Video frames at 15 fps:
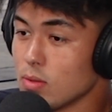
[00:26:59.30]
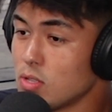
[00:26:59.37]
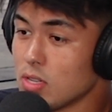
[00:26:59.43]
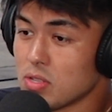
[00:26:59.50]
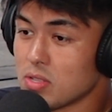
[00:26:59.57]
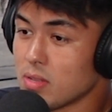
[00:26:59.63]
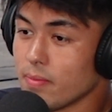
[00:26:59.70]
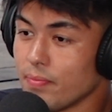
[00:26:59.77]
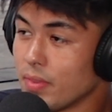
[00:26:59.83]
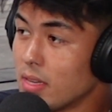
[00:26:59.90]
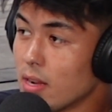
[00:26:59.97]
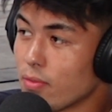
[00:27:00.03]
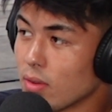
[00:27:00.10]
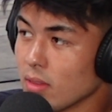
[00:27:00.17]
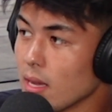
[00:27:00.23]
was just a
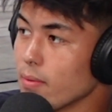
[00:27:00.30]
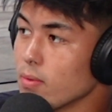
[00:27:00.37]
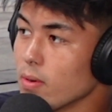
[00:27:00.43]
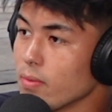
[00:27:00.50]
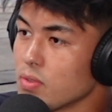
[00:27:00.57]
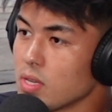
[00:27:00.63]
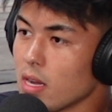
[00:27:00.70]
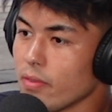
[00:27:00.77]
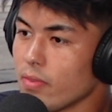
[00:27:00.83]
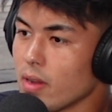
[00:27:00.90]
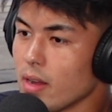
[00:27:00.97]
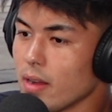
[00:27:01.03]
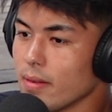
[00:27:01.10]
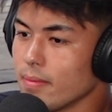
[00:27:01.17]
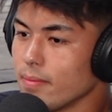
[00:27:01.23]
different level of stuff.
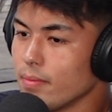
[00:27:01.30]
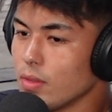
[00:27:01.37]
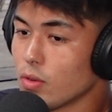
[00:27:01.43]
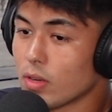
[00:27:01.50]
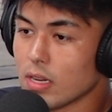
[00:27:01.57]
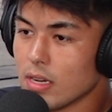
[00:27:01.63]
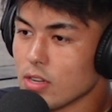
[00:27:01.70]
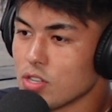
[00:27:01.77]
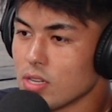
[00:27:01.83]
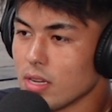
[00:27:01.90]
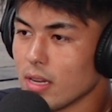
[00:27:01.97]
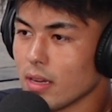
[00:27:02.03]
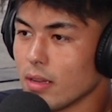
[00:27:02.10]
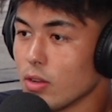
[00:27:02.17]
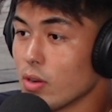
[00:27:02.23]
Your
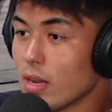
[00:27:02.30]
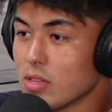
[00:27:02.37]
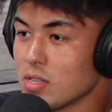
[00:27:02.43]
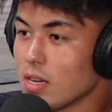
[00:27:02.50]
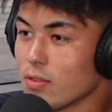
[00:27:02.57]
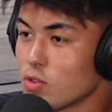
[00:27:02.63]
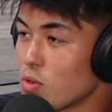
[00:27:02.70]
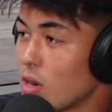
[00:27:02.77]
conditioning, instead of